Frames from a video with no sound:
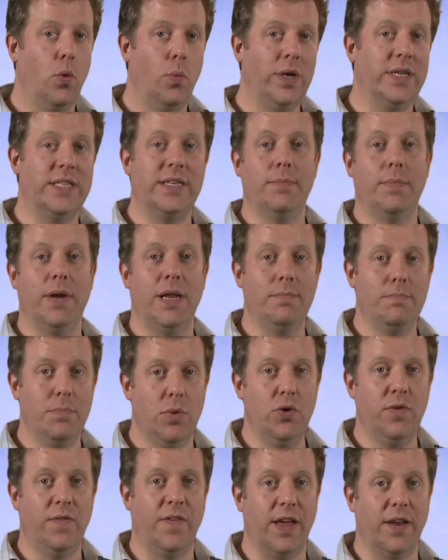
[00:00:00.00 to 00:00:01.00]
we simply
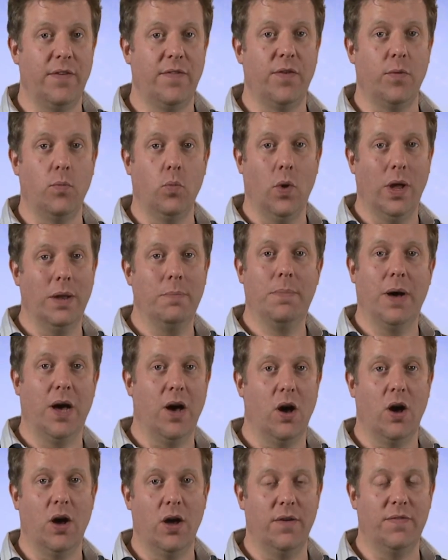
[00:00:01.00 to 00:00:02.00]
move it from one
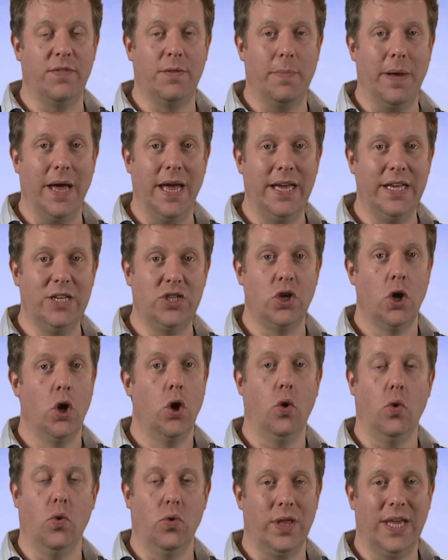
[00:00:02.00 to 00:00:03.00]
part of the page
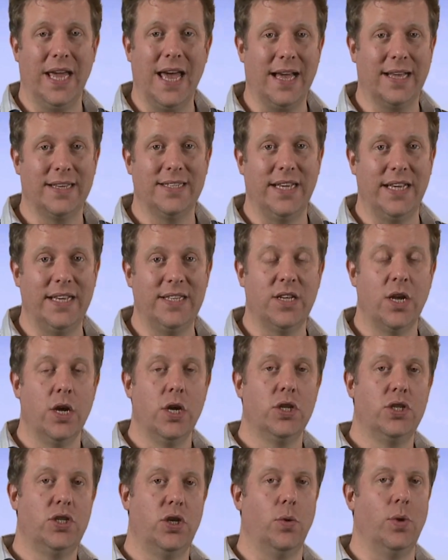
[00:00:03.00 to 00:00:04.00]
or the axes
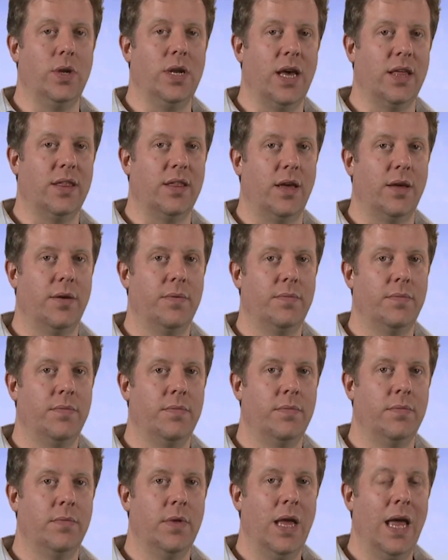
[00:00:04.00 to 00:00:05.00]
to another.
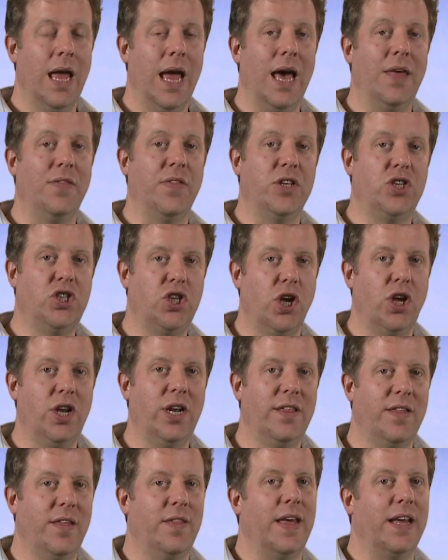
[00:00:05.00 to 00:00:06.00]
And the journey
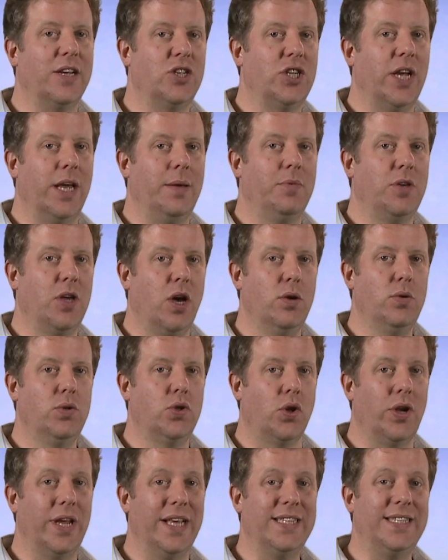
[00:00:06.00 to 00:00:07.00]
that that shape goes
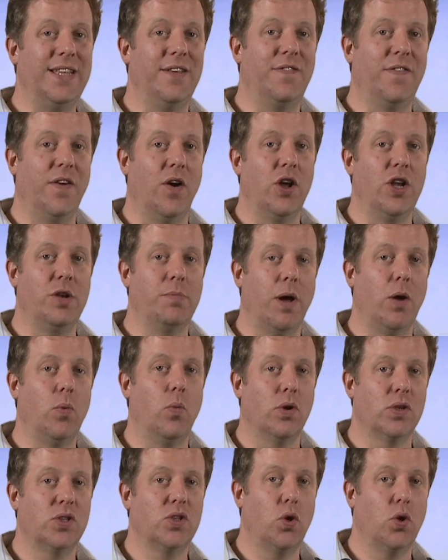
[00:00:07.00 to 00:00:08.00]
on is defined by what's